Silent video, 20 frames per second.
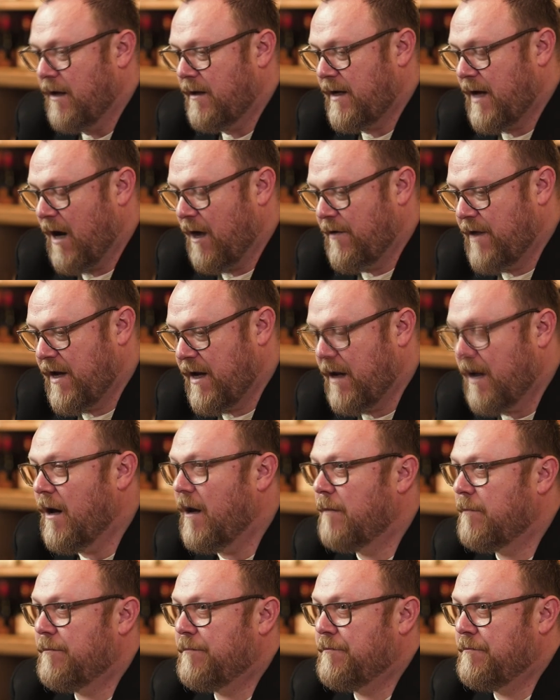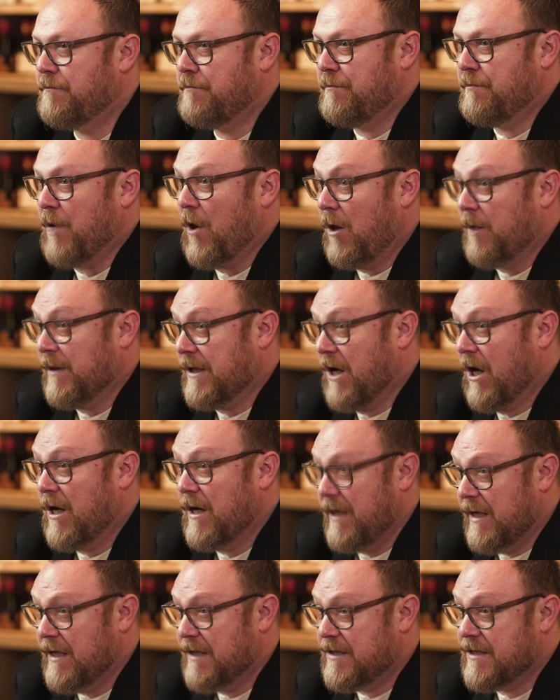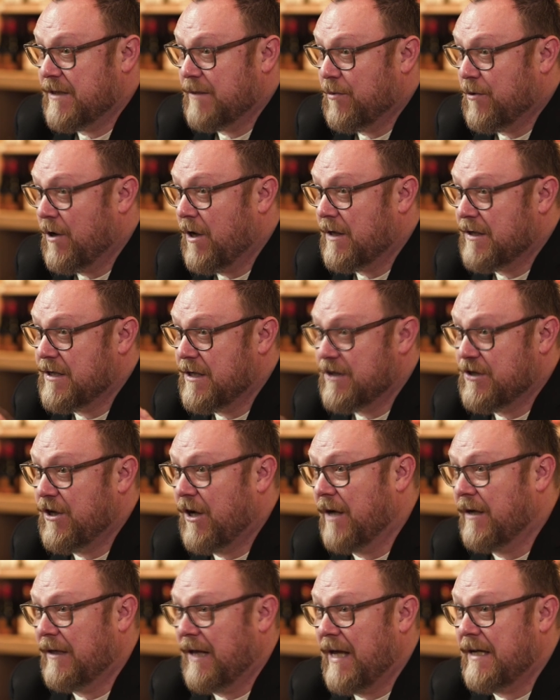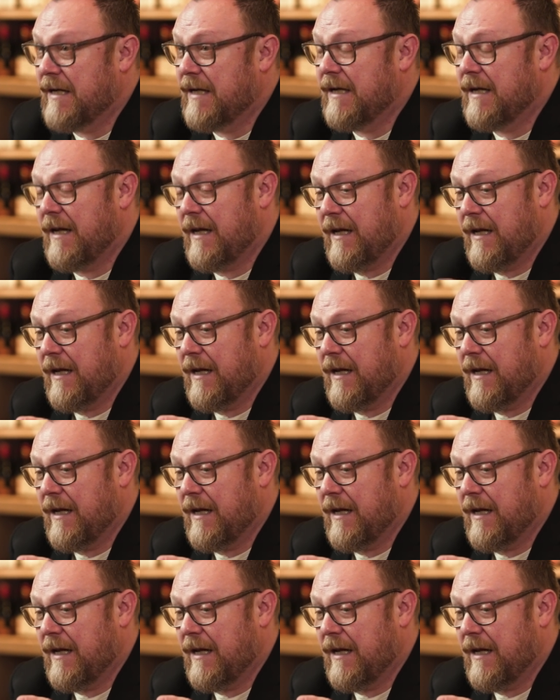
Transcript: Now, the Paul McCartney to Barossa's John Lennon